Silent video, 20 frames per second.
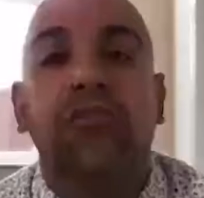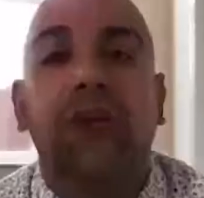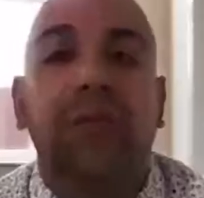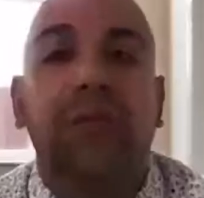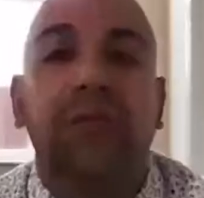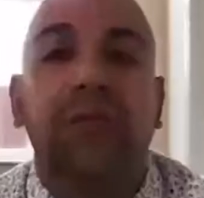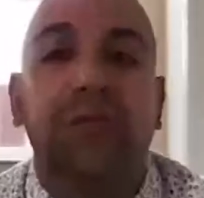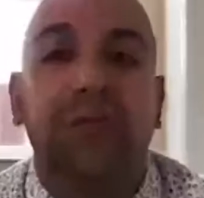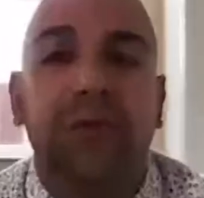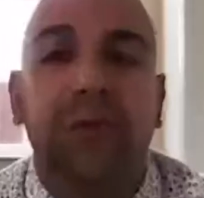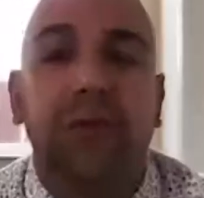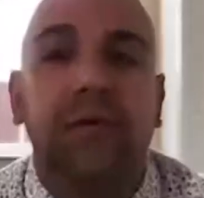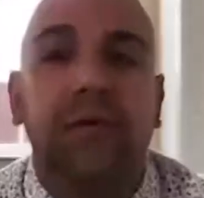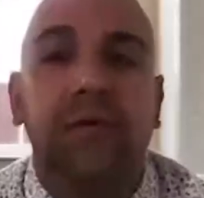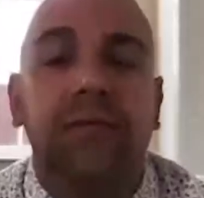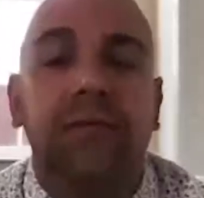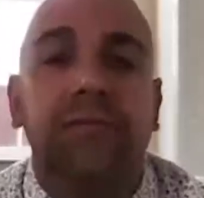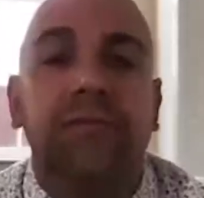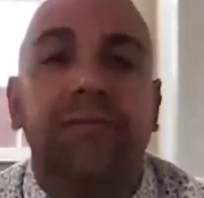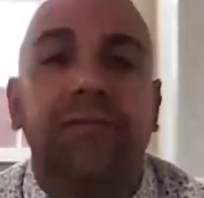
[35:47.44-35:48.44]
to me is a
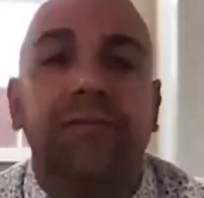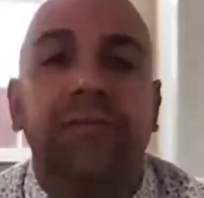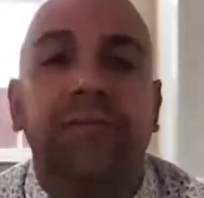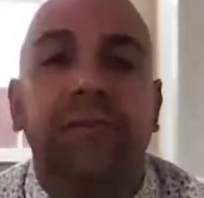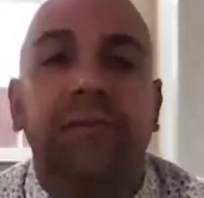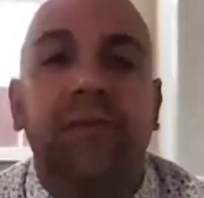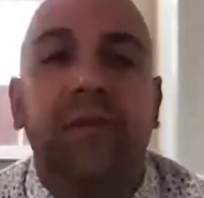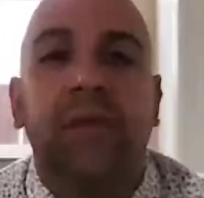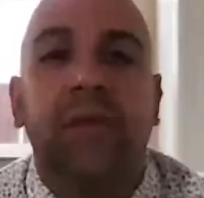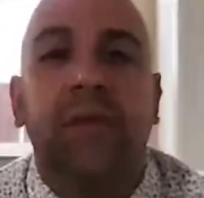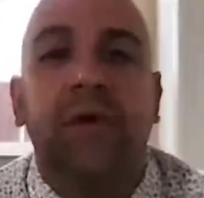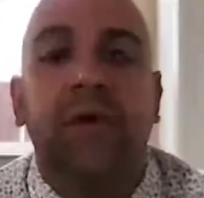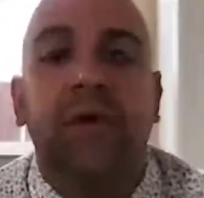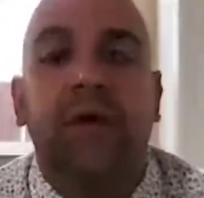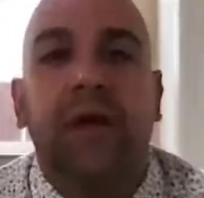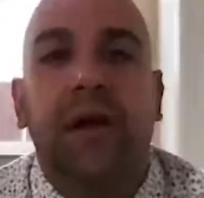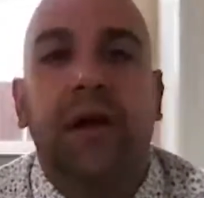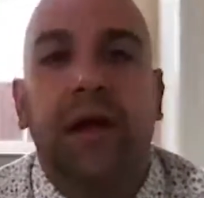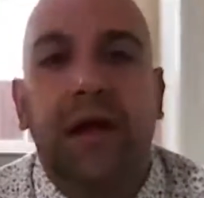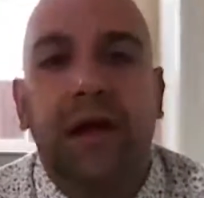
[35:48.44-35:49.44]
big part of human-centric
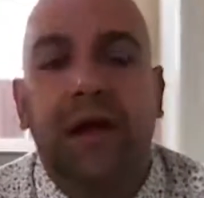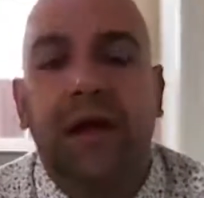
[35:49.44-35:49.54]
lighting in